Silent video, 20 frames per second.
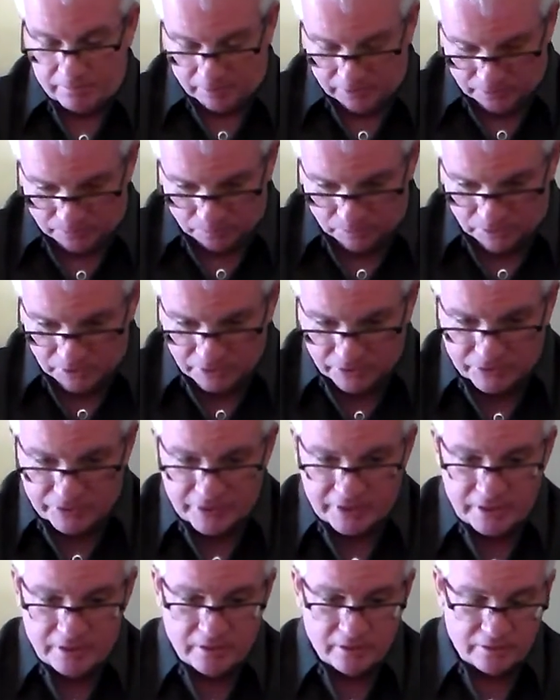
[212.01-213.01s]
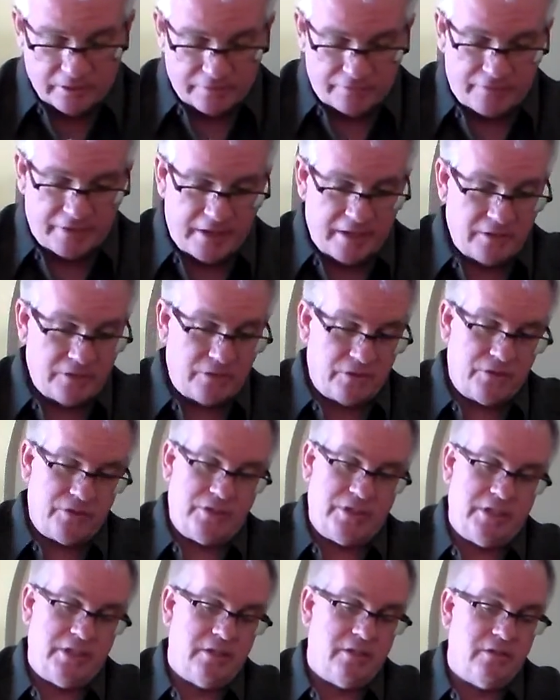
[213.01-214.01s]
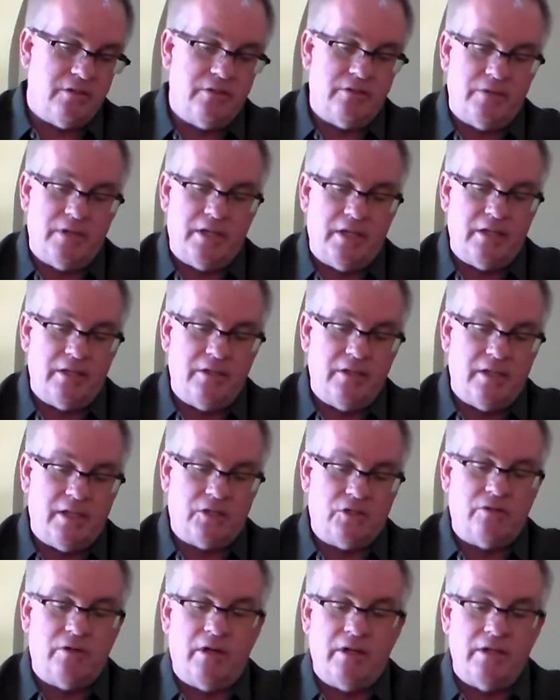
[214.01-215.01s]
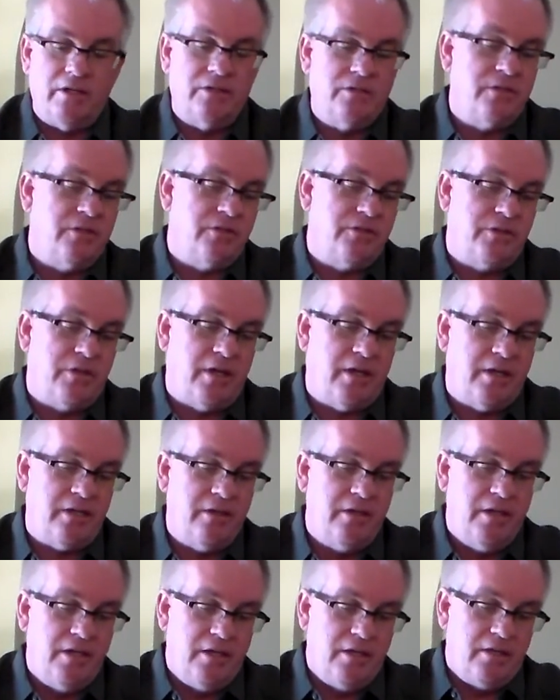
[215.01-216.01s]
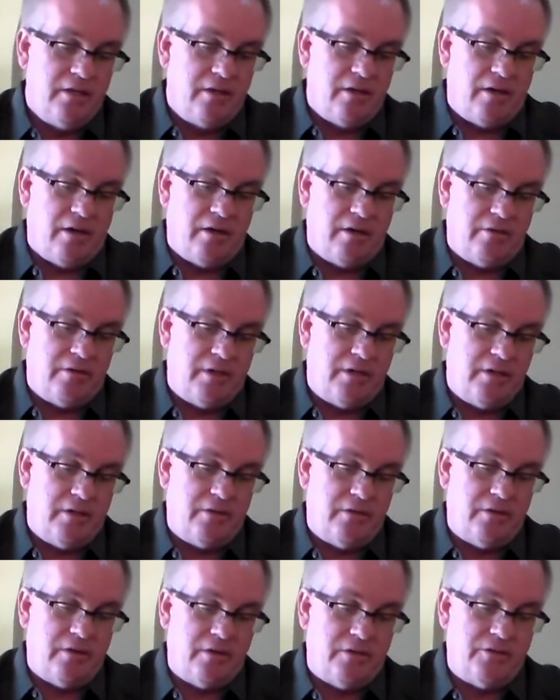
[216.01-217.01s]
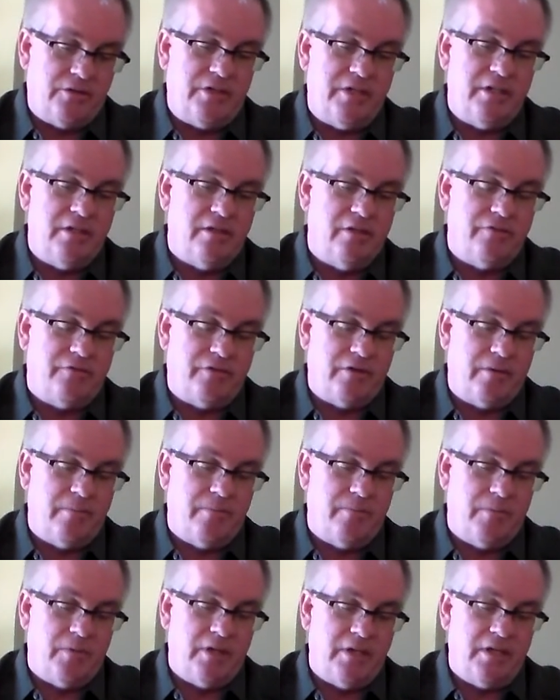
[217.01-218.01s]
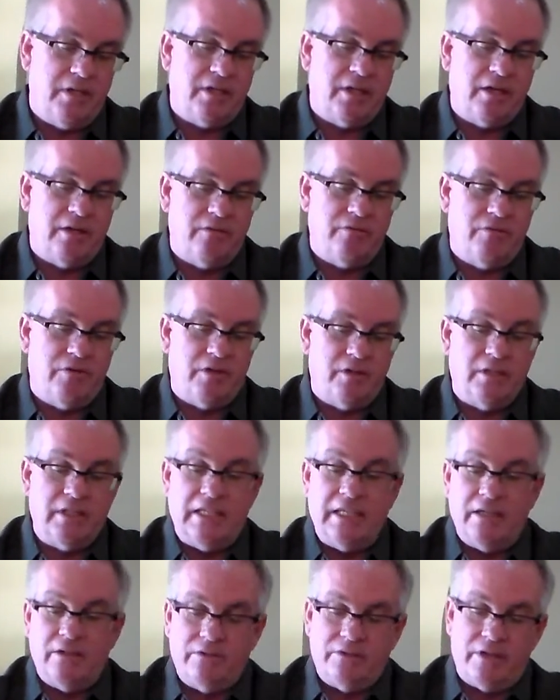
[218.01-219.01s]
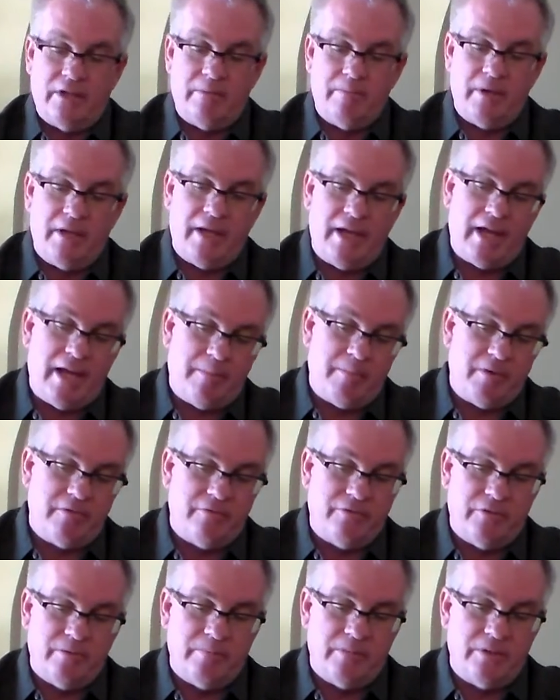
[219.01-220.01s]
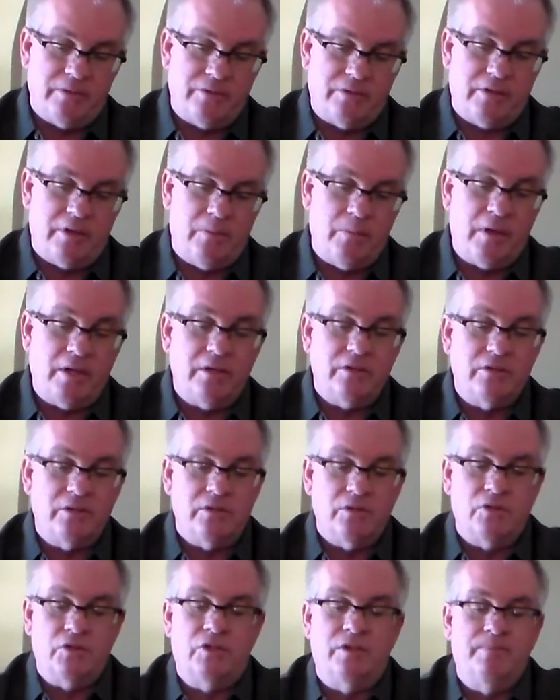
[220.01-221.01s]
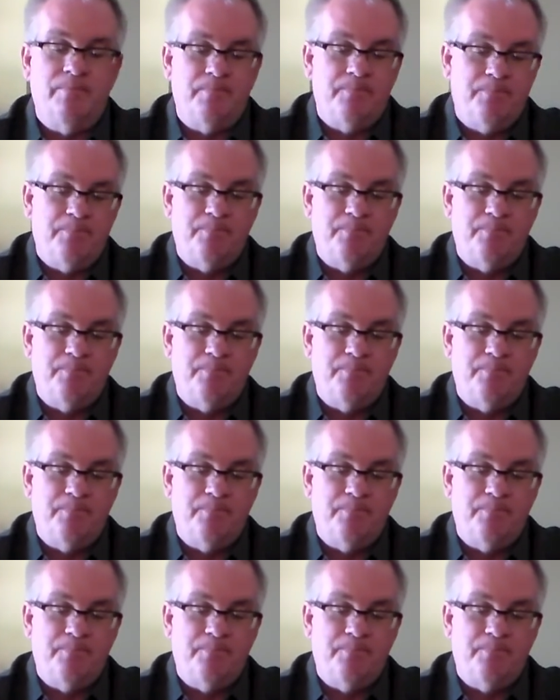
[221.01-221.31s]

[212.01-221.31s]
The switch is sealed, the fans are sealed, and the electronics inside are sealed from any kind of leaks that may happen from this wetting solution.